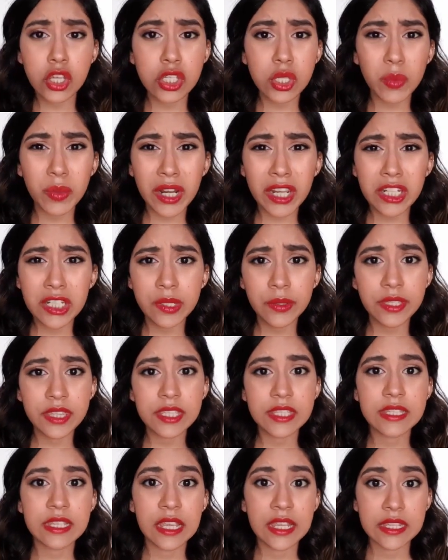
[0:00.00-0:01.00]
So what I do with
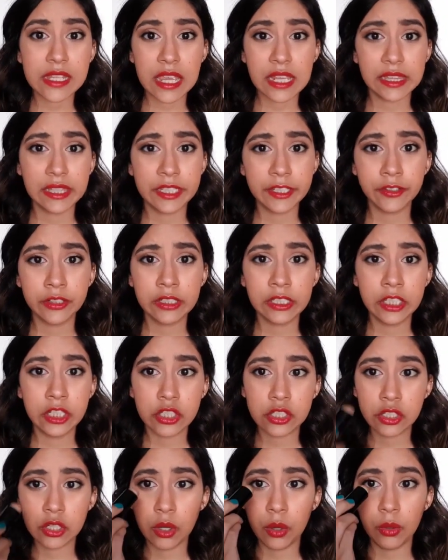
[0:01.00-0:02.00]
this is I literally
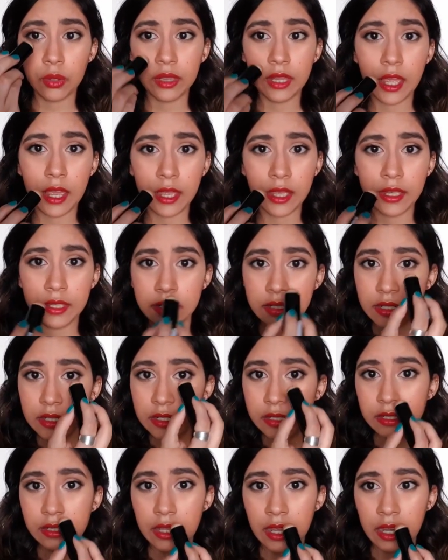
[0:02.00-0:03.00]
just go line
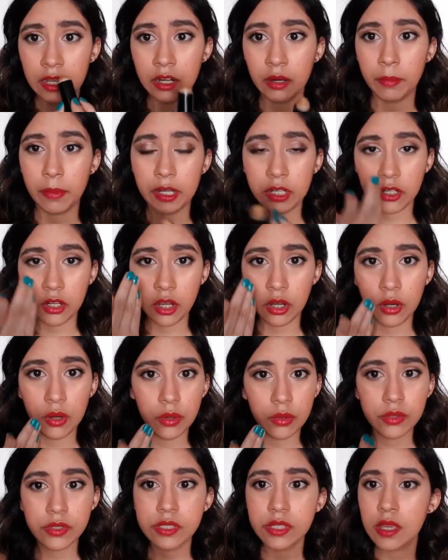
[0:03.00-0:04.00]
on my
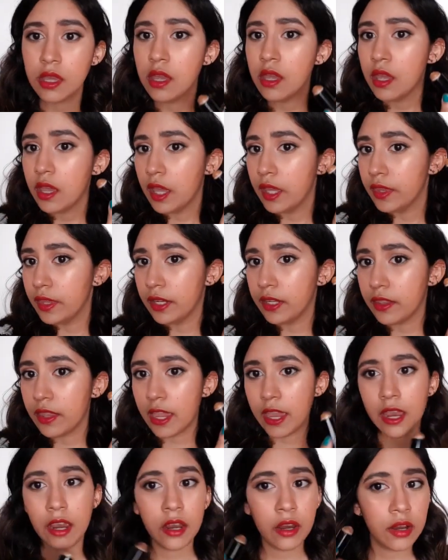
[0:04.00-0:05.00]
nose, and then
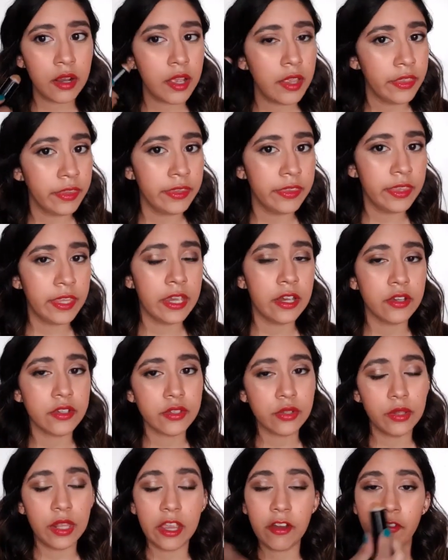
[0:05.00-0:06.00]
there, and then there.
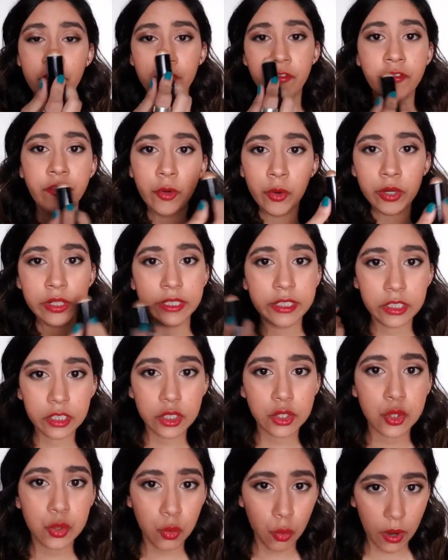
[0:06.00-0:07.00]
So like 4
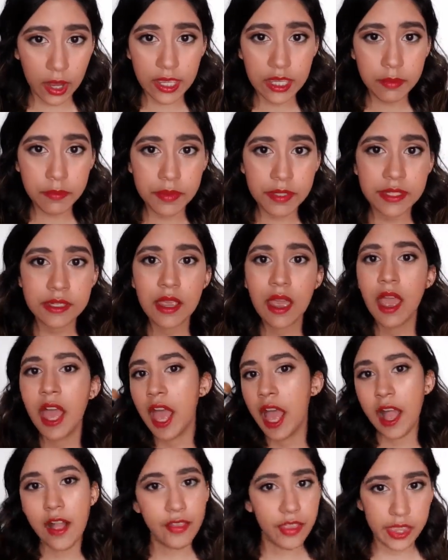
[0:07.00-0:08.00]
little swipes,
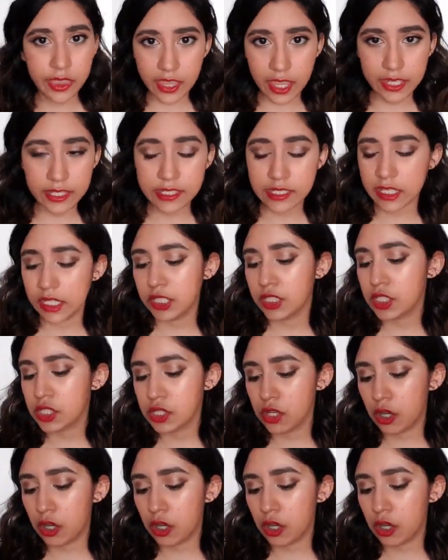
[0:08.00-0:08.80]
and then that's it.